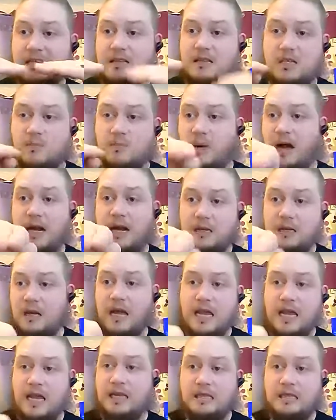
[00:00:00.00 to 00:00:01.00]
in the spine.
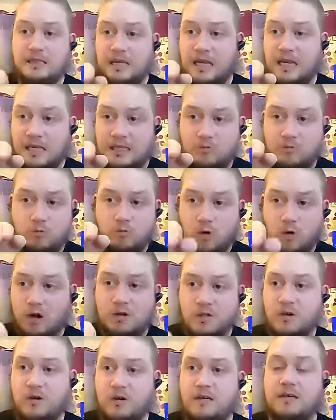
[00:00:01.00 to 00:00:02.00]
Like it is, it is
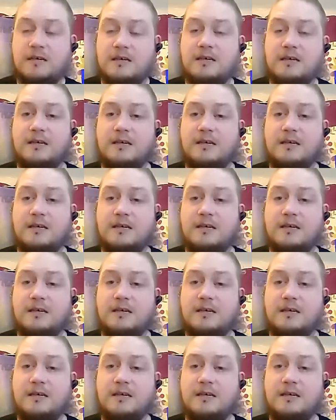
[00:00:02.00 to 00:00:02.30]
rock solid.